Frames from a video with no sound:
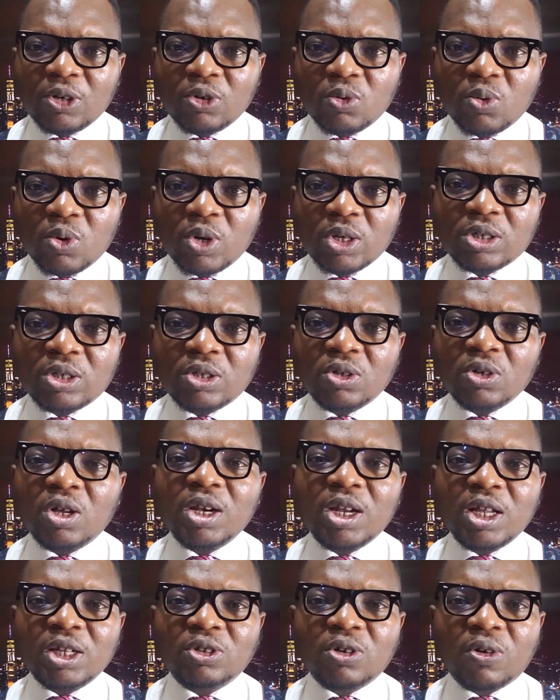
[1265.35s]
US.
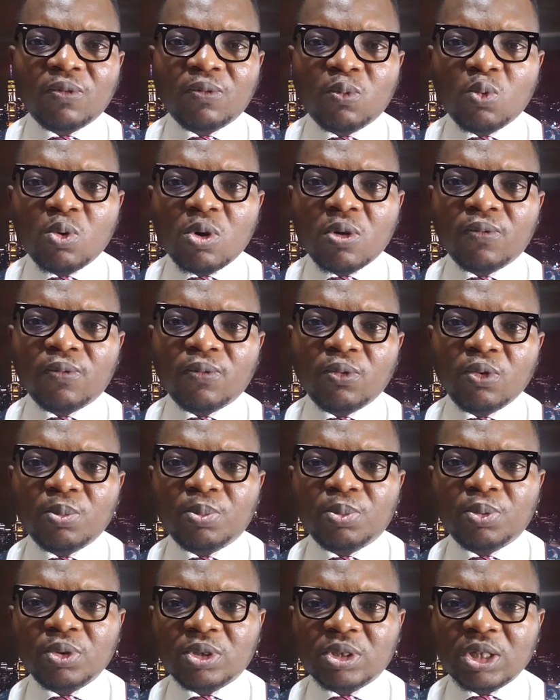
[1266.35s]
Knowledge of workflow
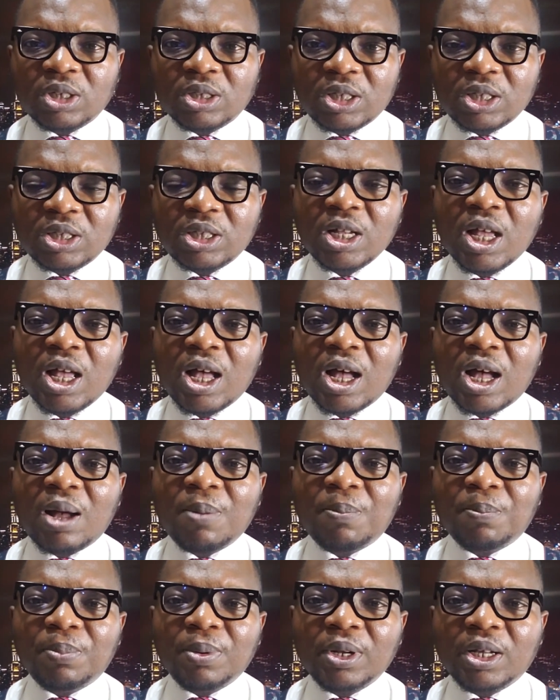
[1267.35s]
processes.
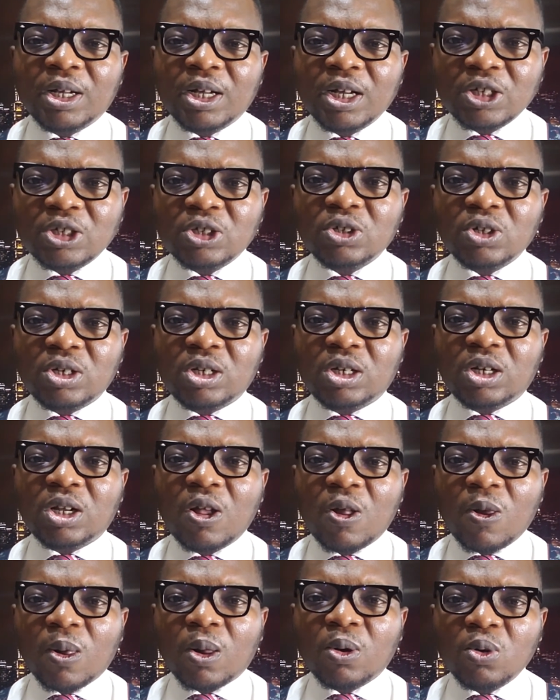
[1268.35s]
Application
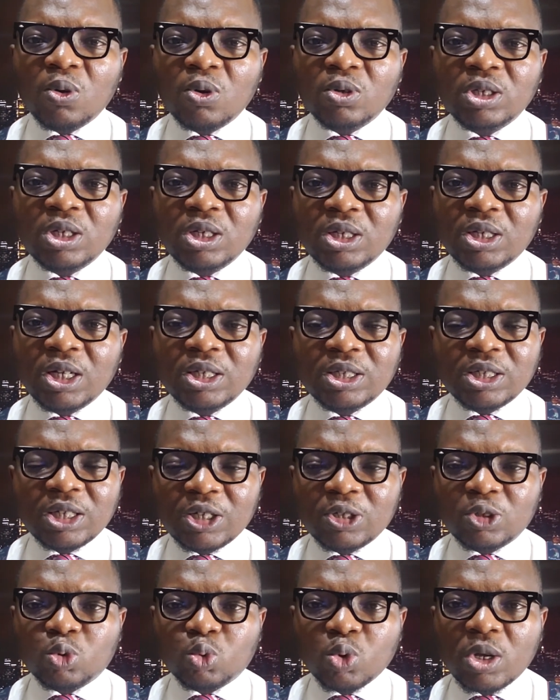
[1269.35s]
closing date
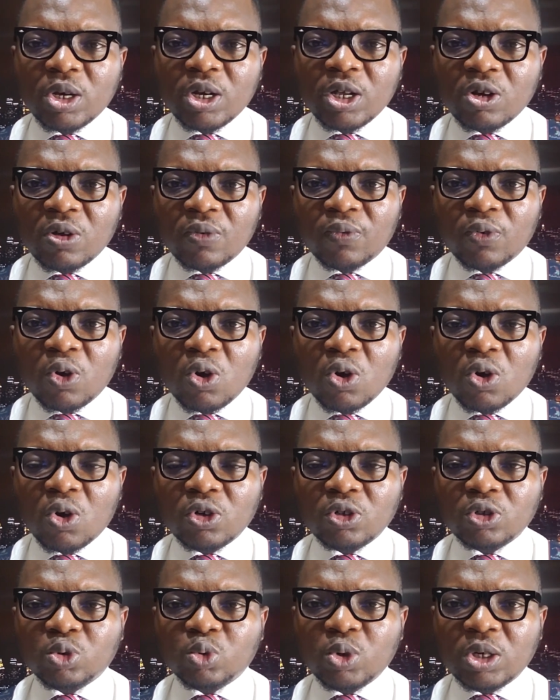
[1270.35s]
is 20th of
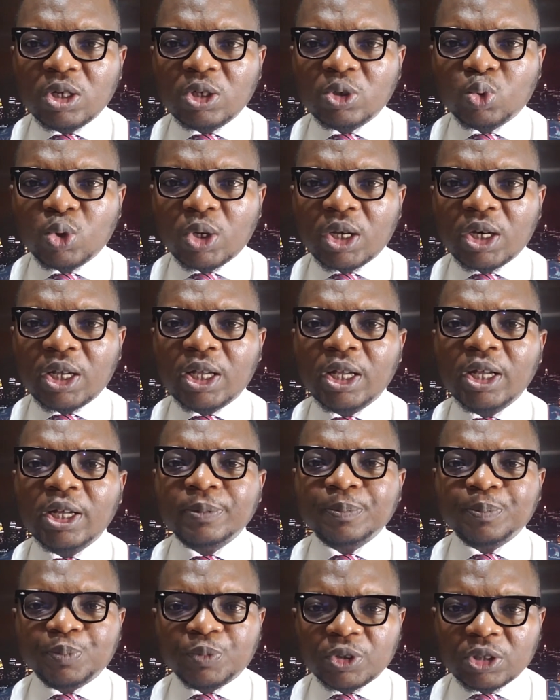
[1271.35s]
August 2020.
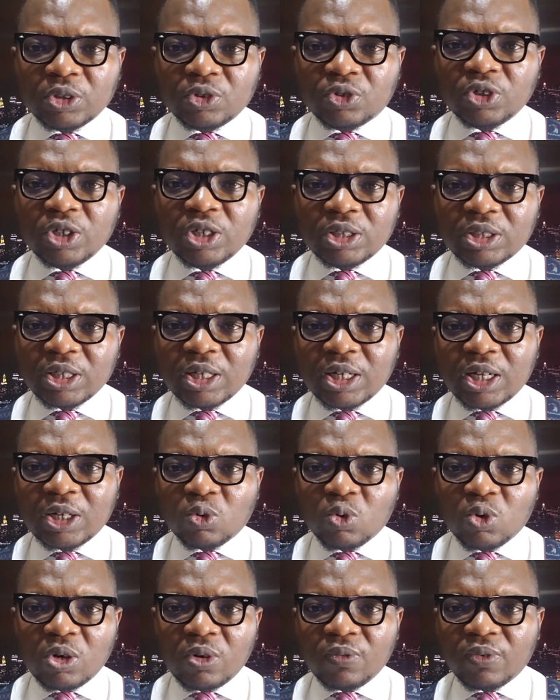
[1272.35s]
Interested
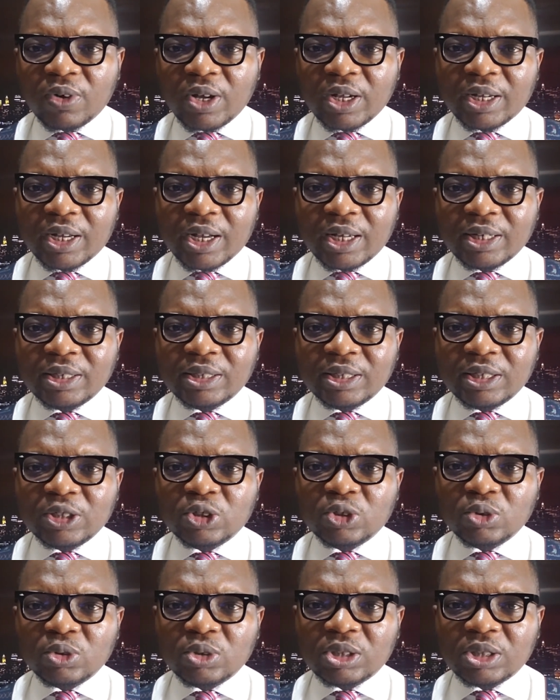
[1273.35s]
and qualified
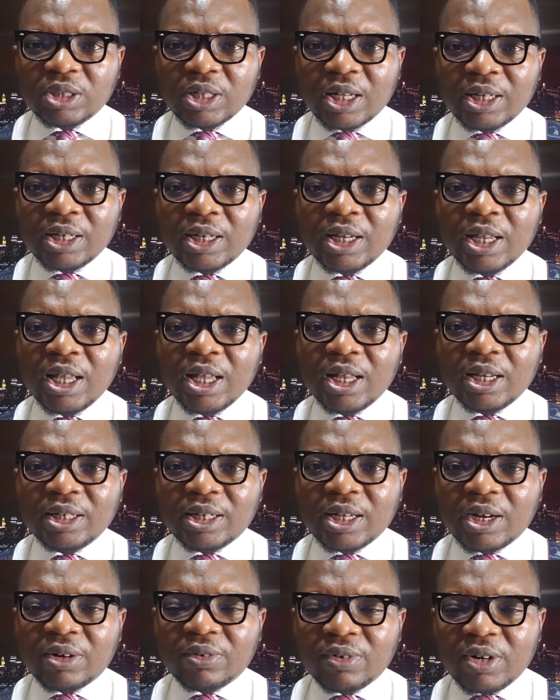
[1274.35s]
candidates should send
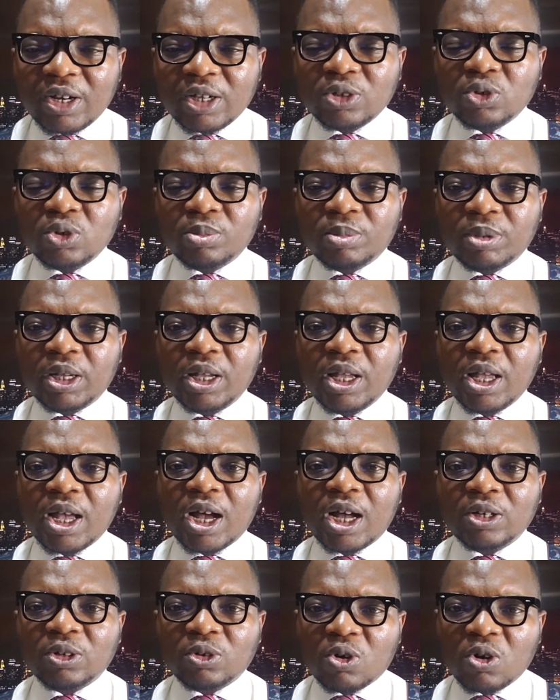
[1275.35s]
their resume
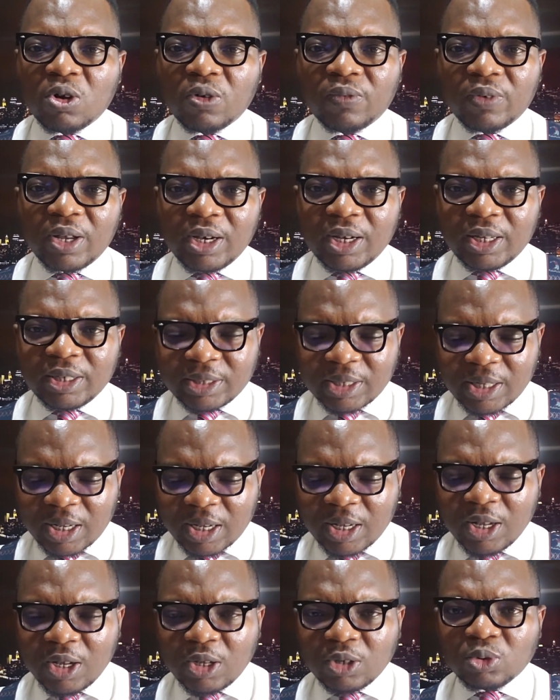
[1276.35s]
and cover
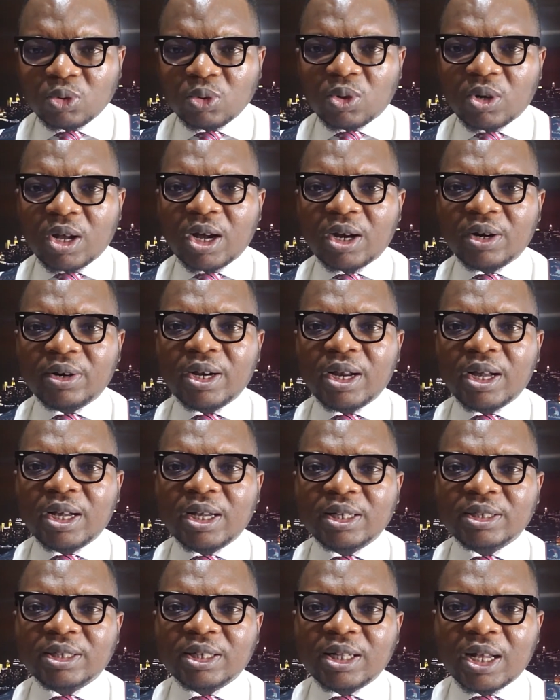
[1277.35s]
letter to
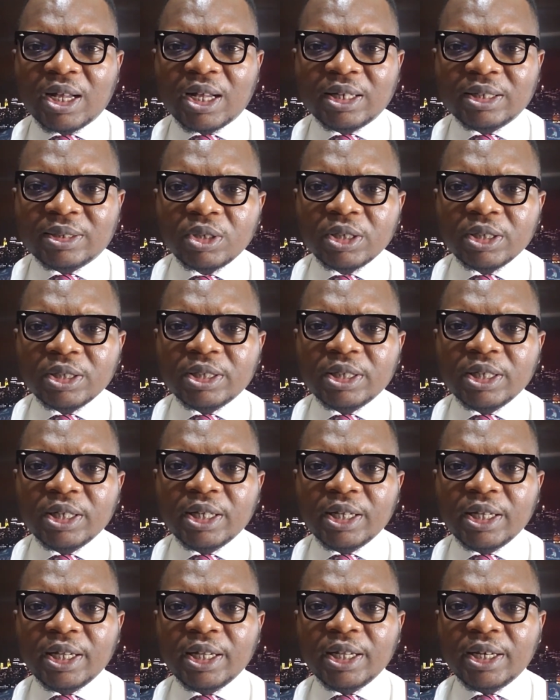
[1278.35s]
careers at
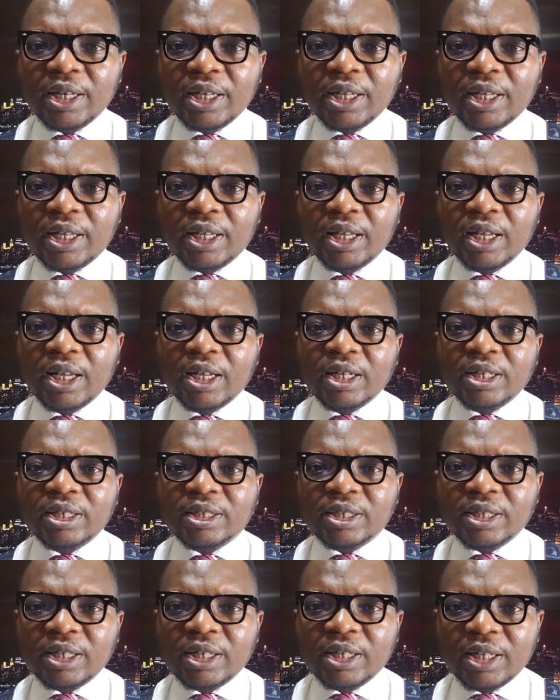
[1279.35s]

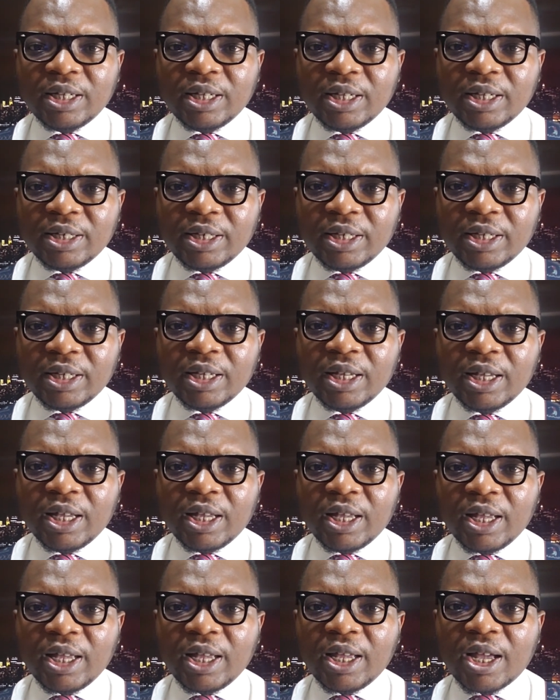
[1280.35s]

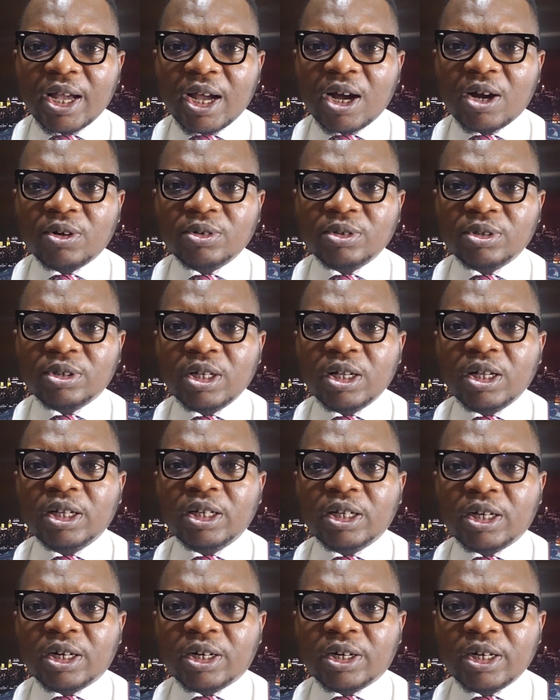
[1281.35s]

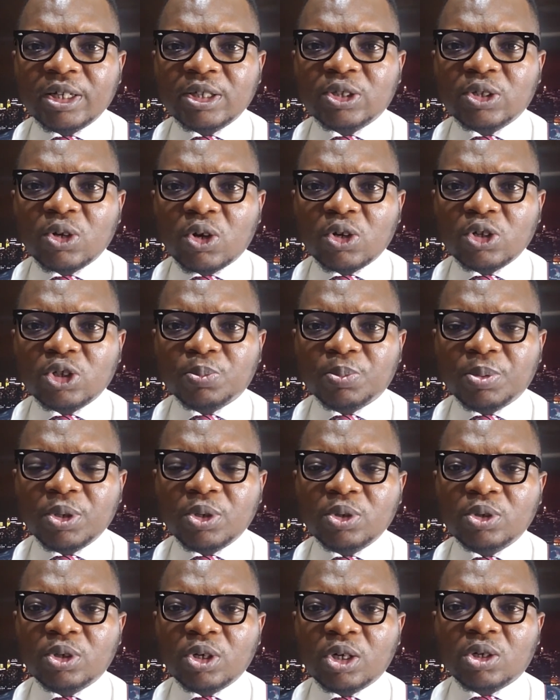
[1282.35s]

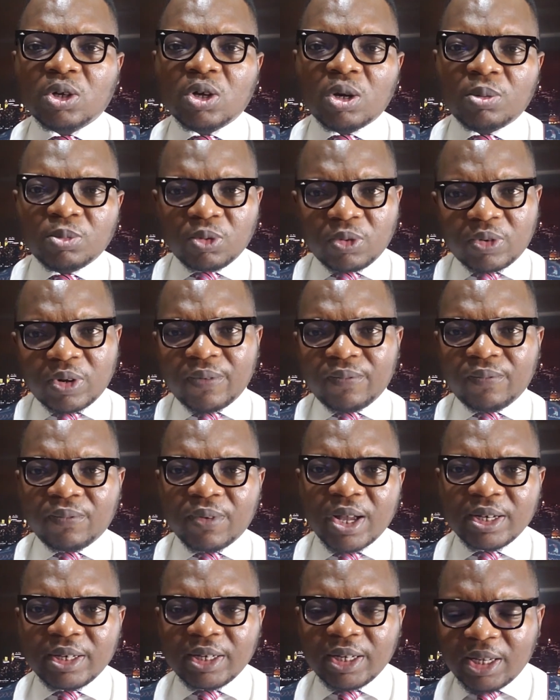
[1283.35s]
CEDARscresthospital.com. You can
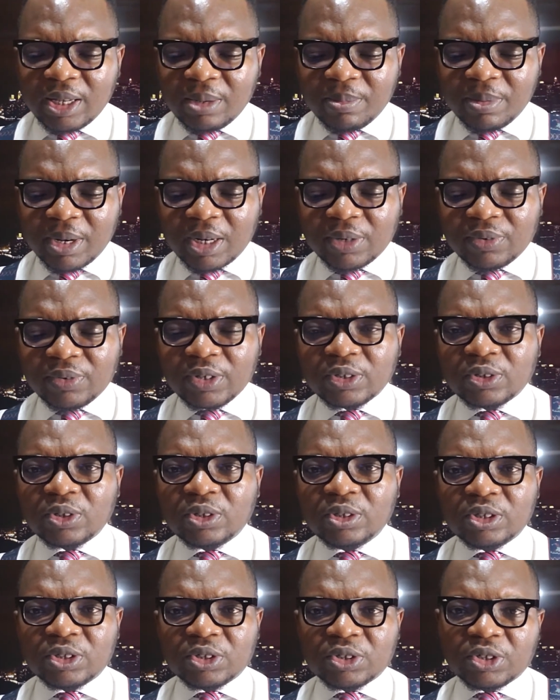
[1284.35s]
find the email address
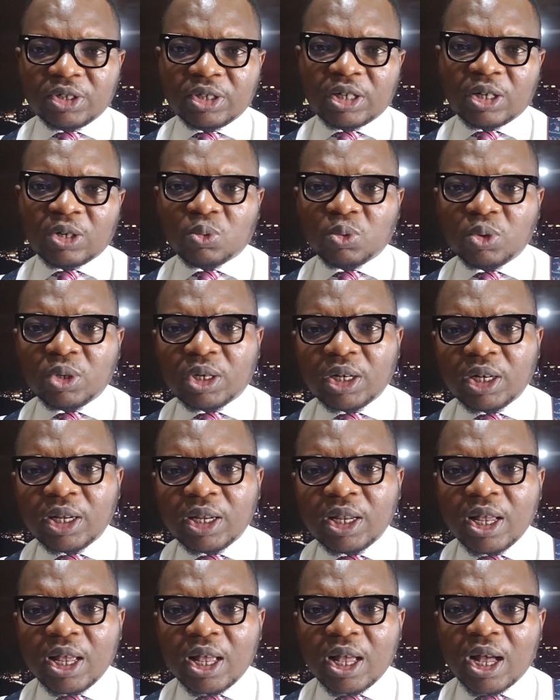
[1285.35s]
on the screen and
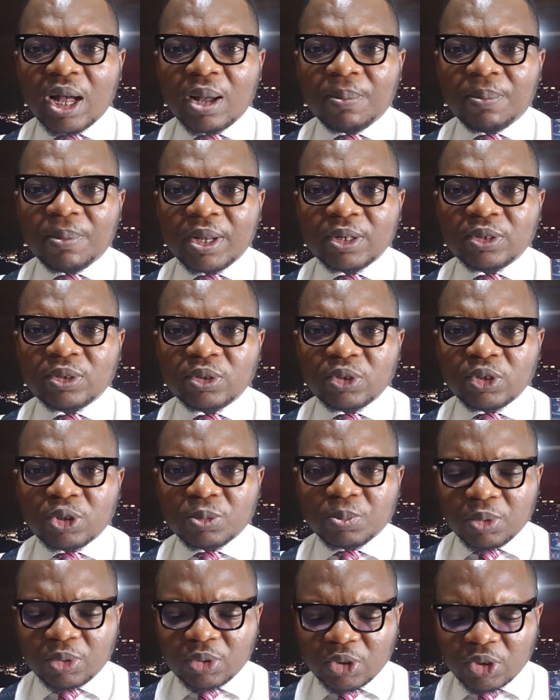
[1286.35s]
quickly apply to this
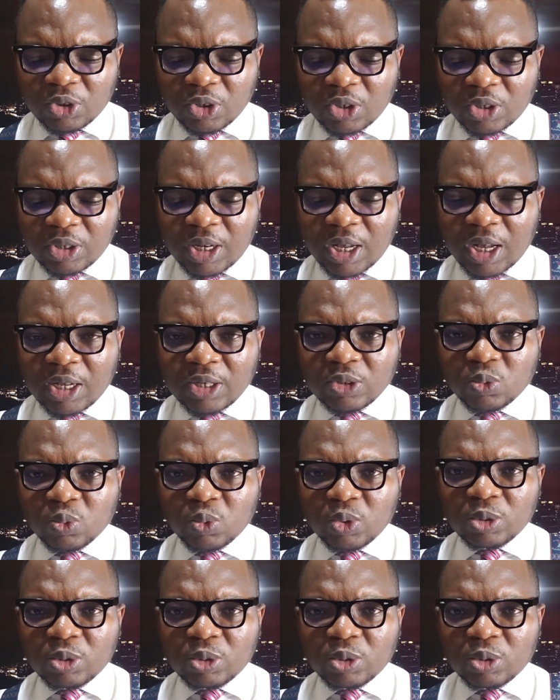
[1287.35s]
position as we